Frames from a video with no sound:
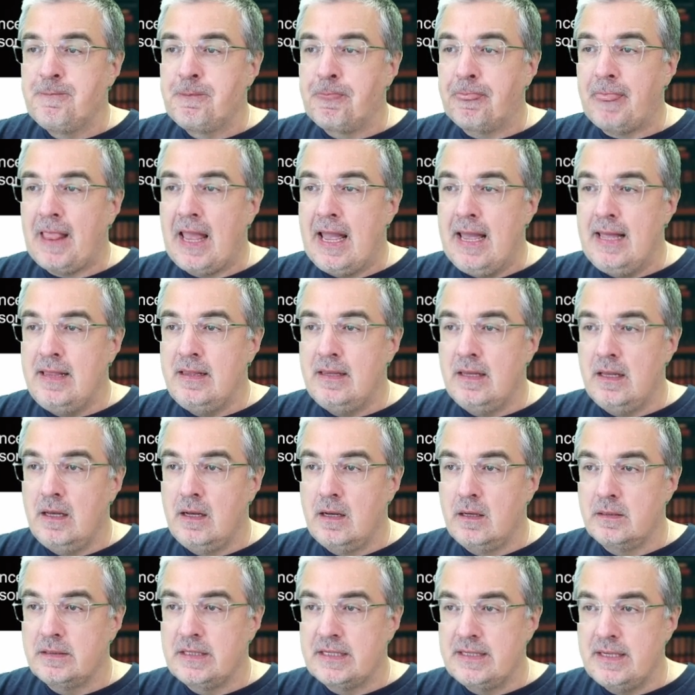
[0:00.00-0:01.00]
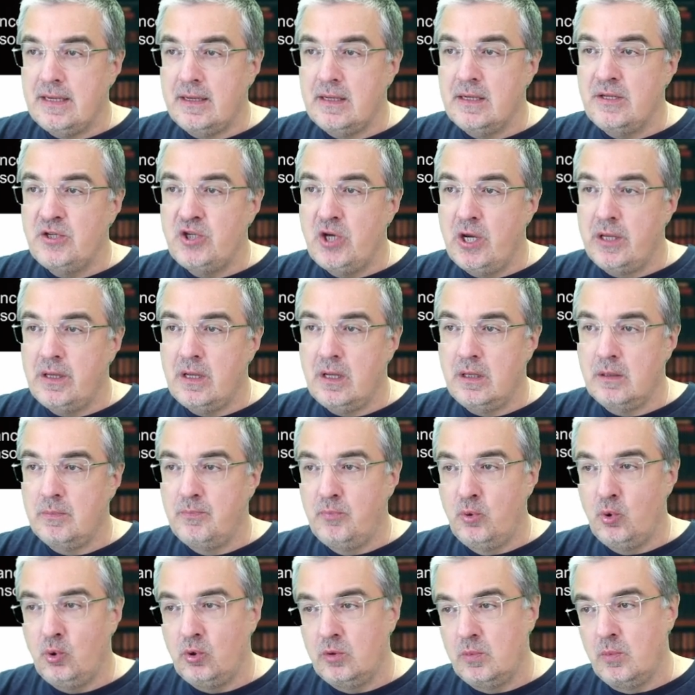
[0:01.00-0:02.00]
and the second channel
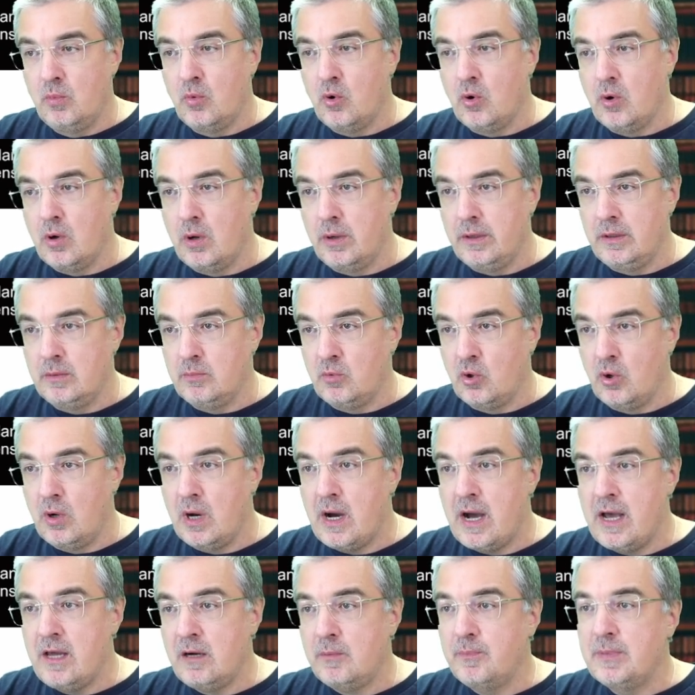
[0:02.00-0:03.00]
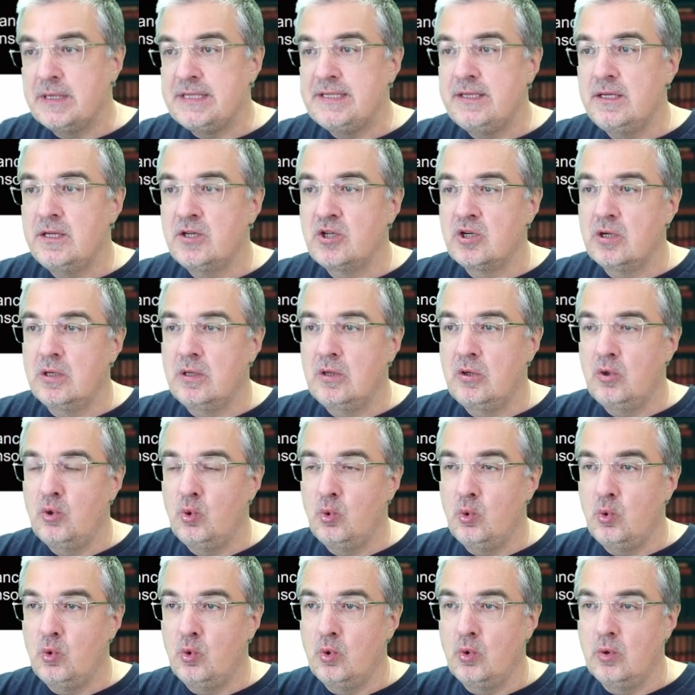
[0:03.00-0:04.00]
put more higher position
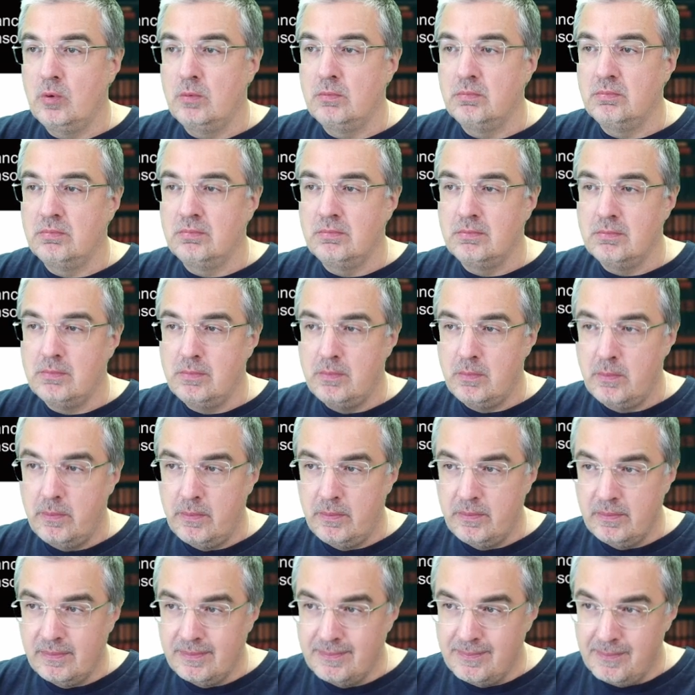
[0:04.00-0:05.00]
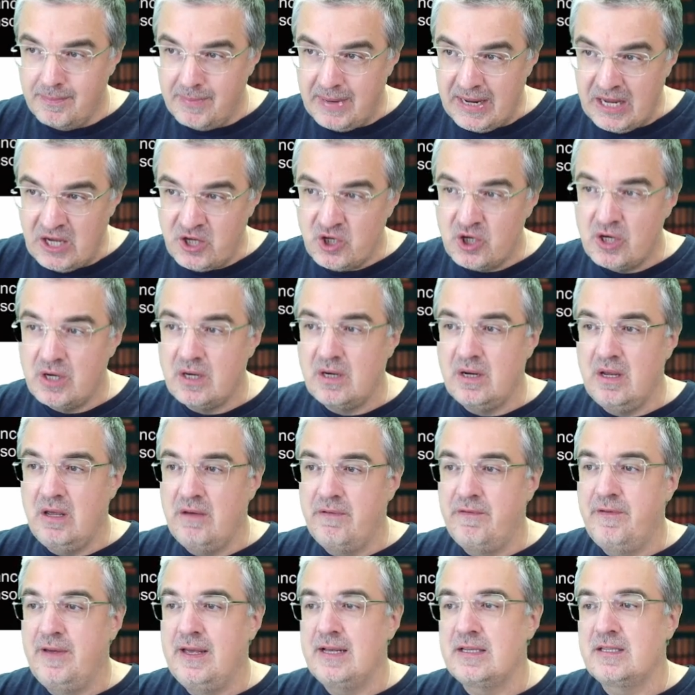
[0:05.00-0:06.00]
to measure
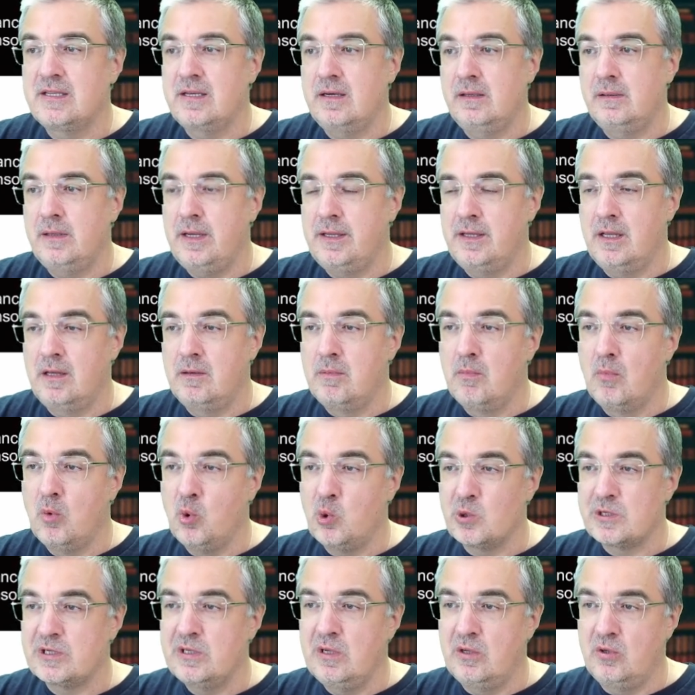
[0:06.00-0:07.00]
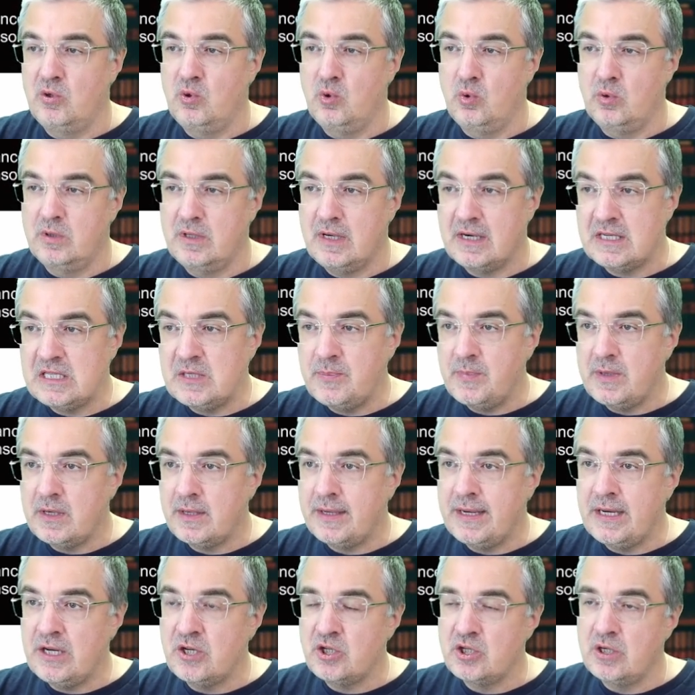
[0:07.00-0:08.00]
effects related mostly to
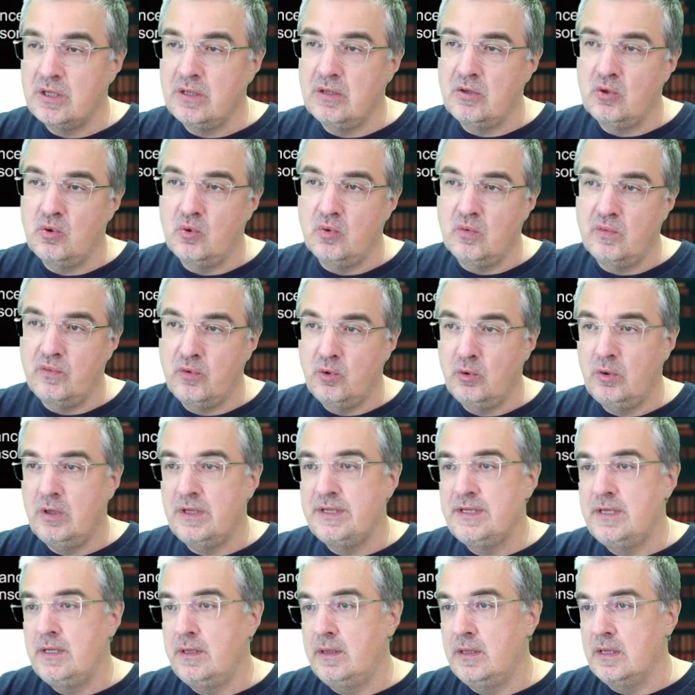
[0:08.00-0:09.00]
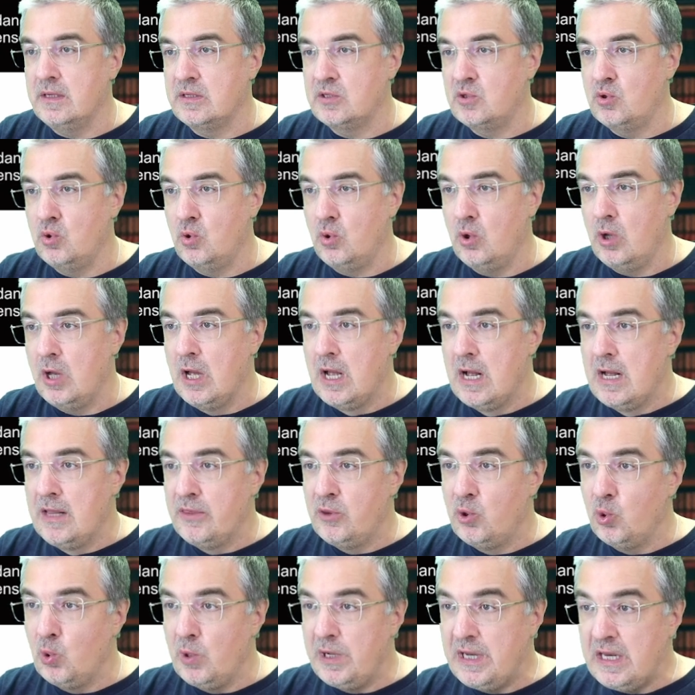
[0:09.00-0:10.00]
transpiration, to photosynthesis,
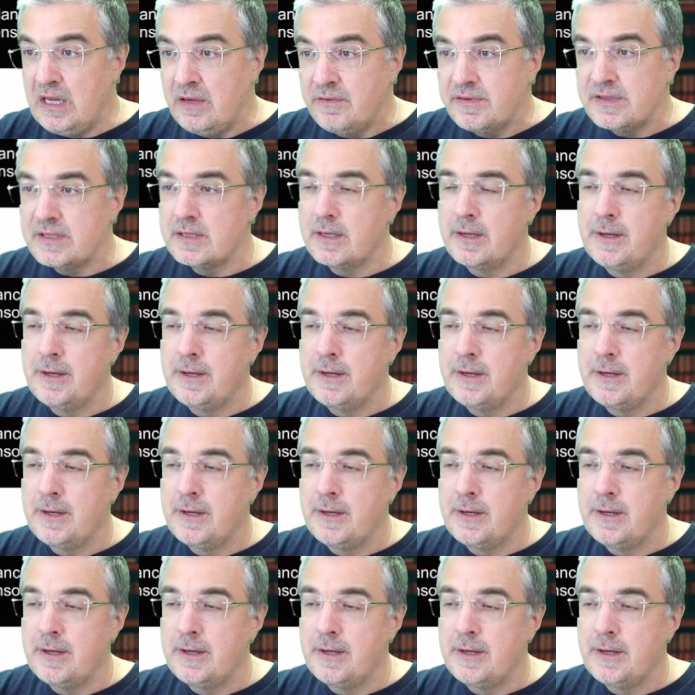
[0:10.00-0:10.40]
to leaves.